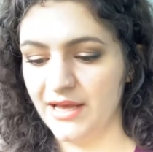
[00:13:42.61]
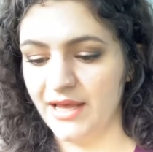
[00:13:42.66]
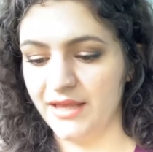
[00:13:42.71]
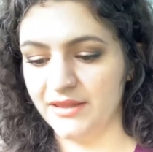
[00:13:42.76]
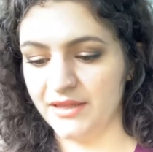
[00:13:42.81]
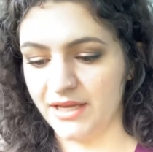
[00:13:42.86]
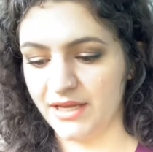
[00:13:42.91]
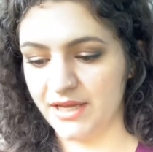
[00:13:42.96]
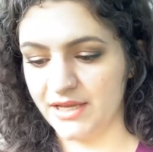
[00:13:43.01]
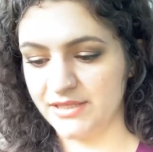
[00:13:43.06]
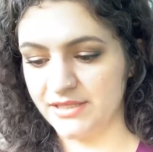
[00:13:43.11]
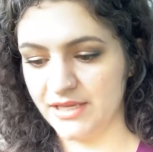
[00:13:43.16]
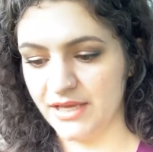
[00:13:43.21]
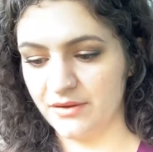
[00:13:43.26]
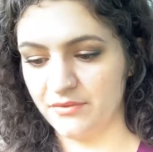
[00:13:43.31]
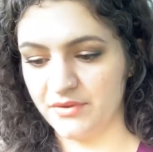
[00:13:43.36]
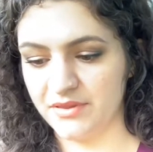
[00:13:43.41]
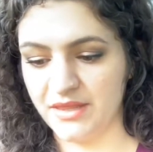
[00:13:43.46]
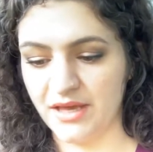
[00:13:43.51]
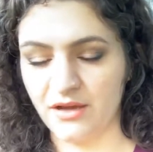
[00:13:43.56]
and like I
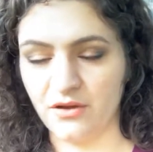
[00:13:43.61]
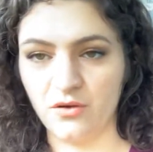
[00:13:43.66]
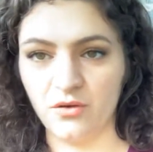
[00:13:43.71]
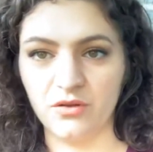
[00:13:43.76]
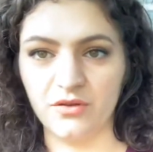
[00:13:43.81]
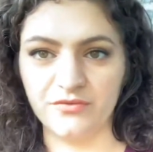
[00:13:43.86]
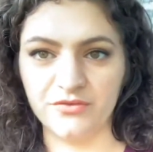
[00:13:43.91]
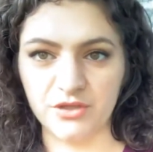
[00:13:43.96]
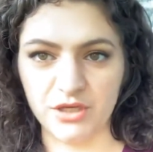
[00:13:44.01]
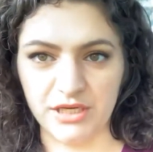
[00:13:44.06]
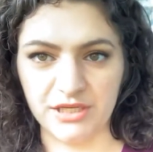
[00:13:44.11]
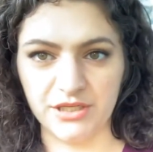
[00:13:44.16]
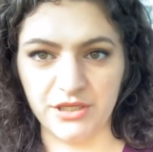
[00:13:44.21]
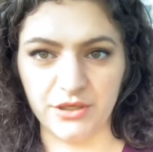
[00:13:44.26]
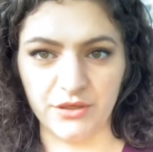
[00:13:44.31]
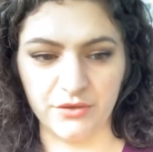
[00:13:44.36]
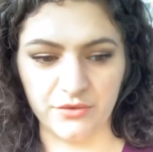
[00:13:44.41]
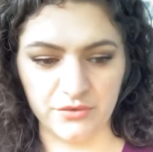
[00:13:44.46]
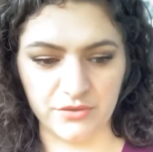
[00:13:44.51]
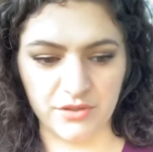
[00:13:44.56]
said, with that goal of trying to
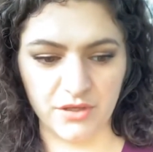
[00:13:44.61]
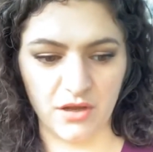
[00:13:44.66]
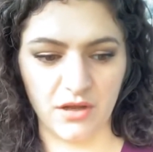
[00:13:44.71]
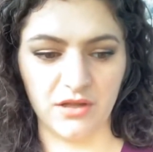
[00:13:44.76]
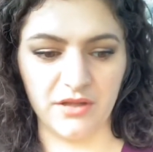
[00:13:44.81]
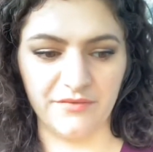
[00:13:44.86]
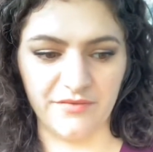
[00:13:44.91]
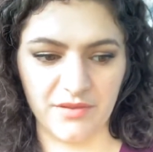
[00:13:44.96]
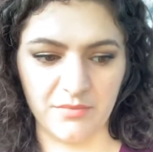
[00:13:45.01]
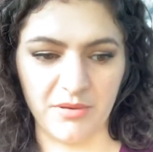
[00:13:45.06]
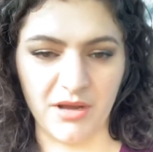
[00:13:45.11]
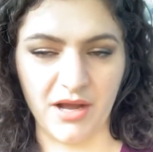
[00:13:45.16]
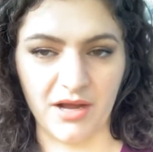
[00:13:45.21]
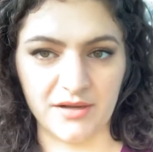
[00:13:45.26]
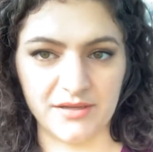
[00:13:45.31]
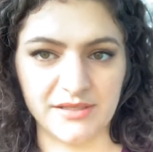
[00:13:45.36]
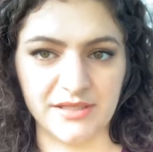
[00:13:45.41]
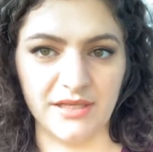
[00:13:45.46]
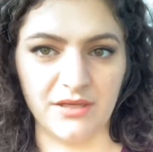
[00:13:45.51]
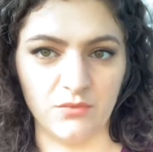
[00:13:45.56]
use all of the
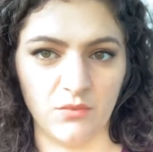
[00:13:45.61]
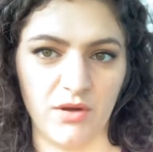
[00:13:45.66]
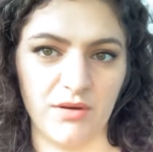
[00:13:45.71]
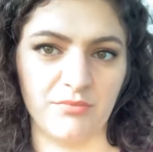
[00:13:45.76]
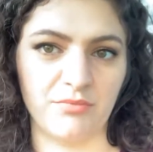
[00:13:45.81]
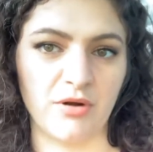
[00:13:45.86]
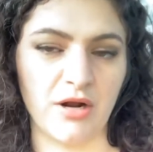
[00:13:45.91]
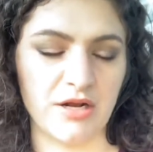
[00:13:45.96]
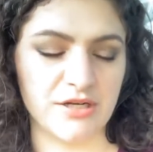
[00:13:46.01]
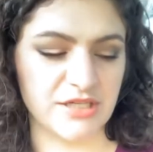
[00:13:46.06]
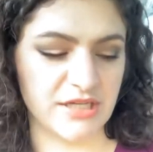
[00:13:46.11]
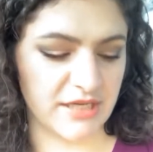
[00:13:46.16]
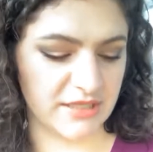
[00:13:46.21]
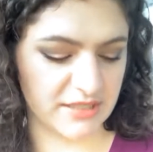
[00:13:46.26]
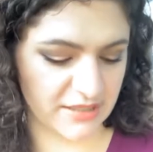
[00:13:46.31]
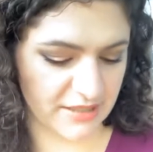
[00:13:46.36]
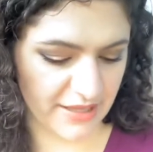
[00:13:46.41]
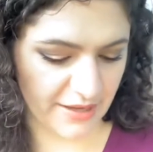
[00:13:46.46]
box in one project.